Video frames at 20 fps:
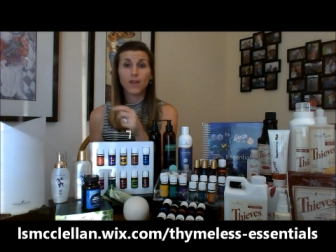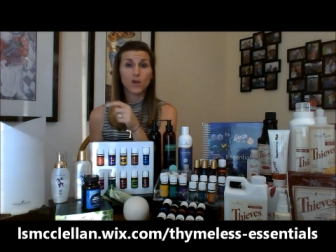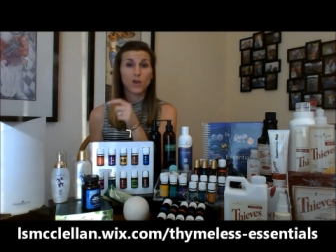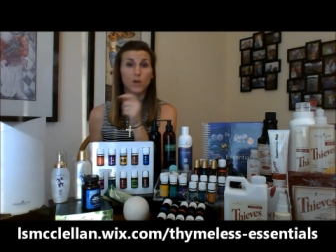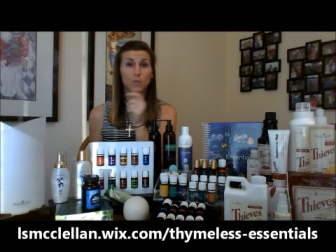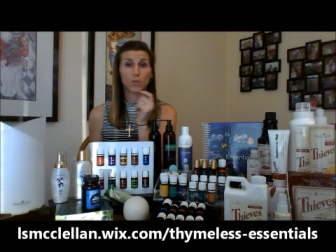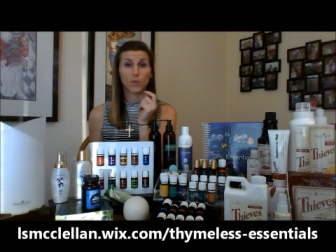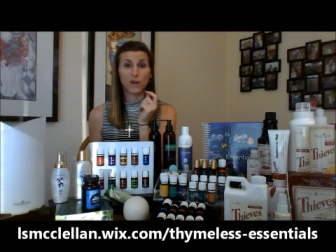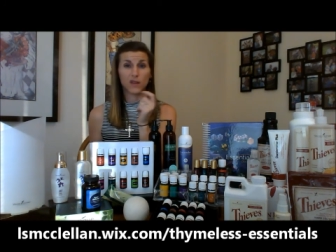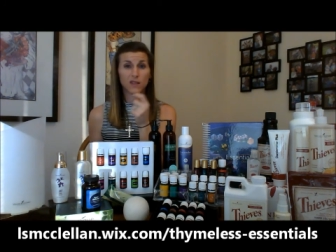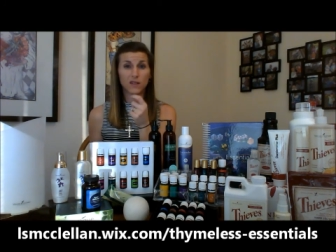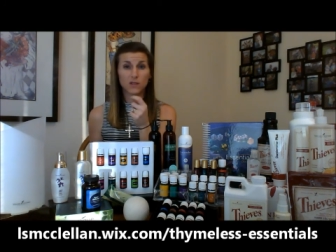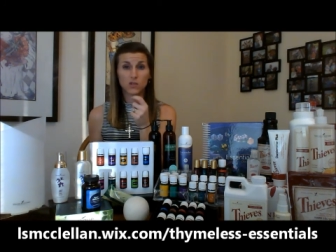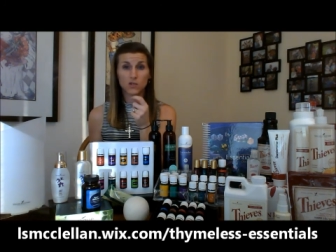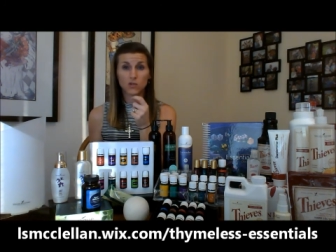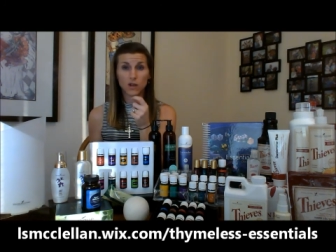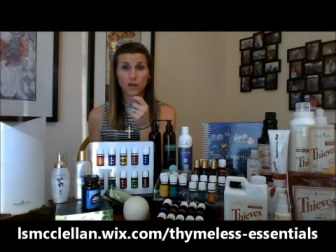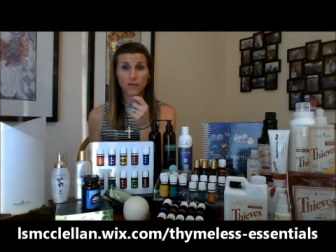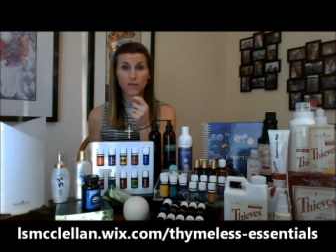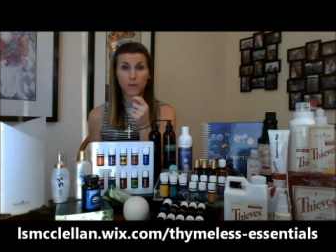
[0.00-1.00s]
You could breathe it
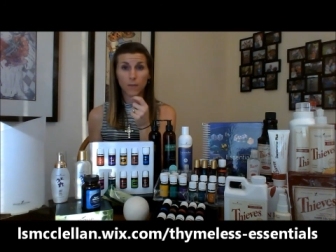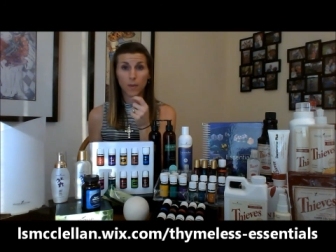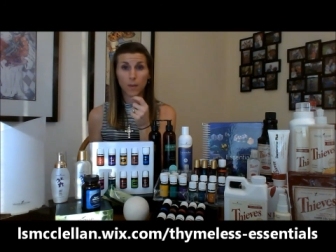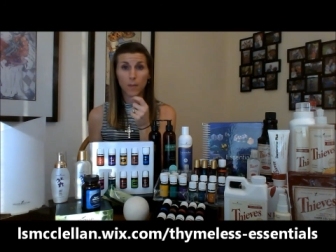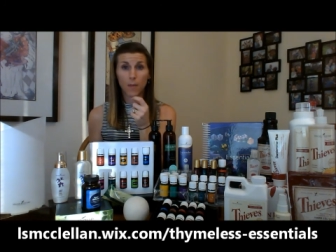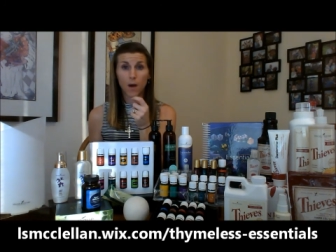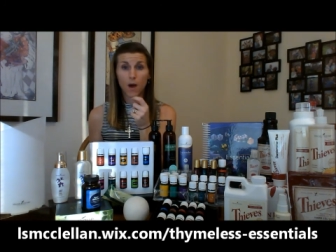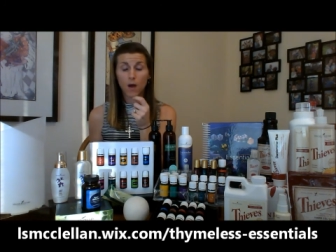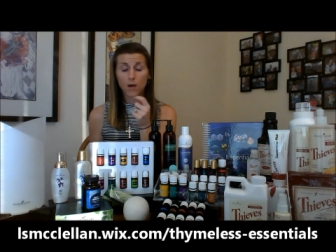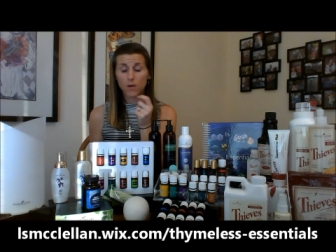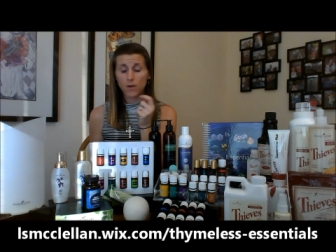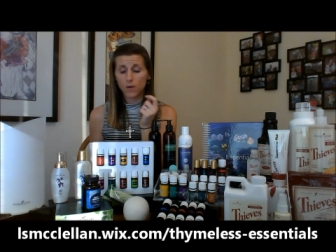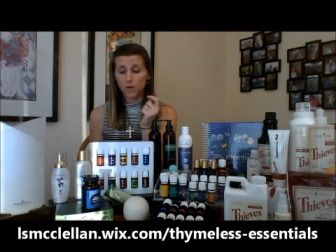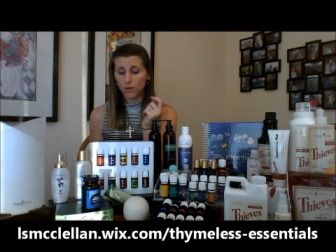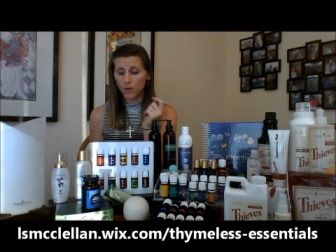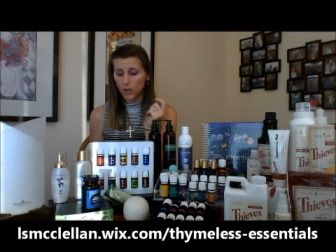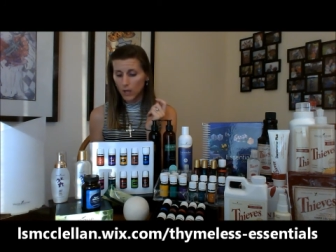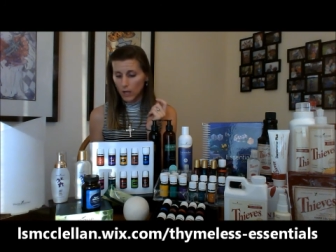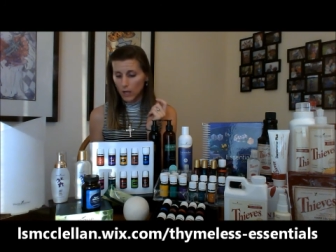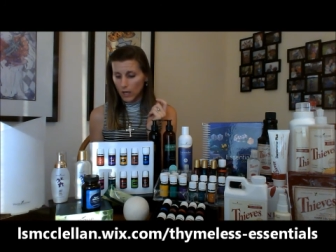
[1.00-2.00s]
straight from the
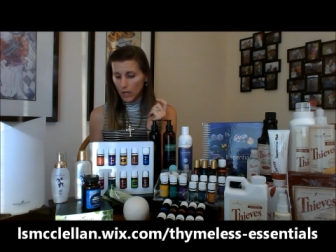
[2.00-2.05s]
bottle.